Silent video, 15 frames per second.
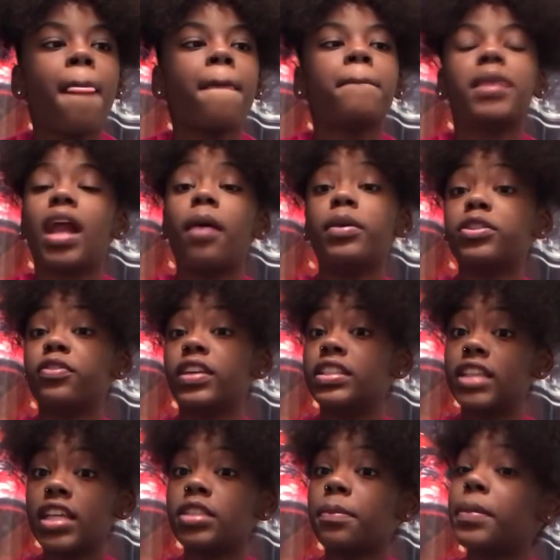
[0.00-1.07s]
But I was finna
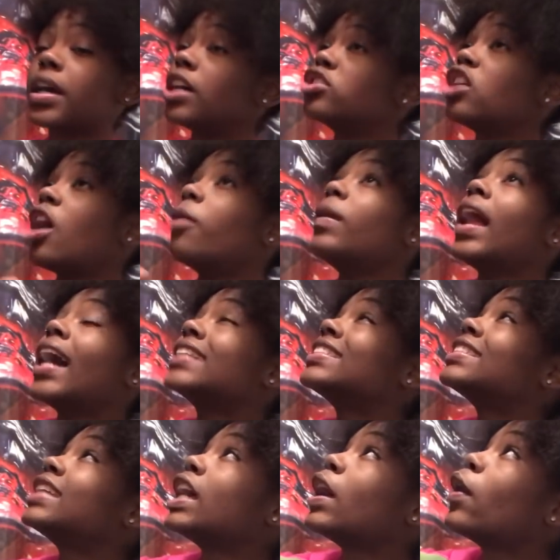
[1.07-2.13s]
text him because y'all, when I
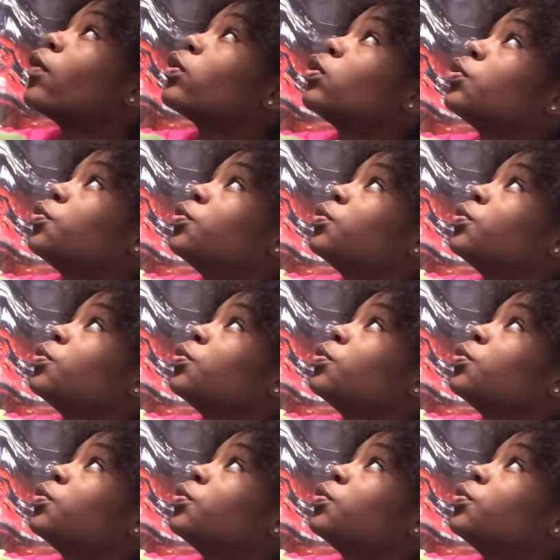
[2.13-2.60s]
tell you,